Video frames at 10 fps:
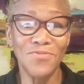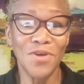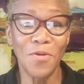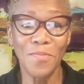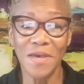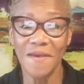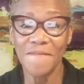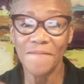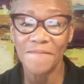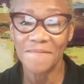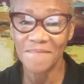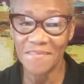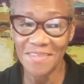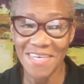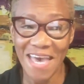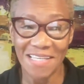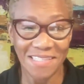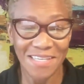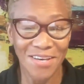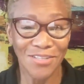you know me, yes.